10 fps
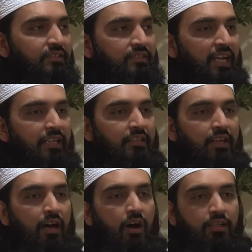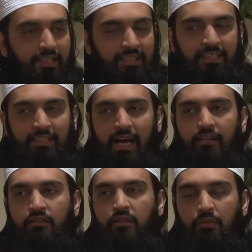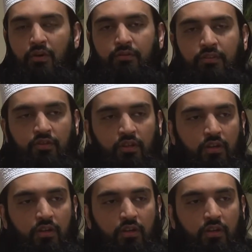state that other than that, the Prophet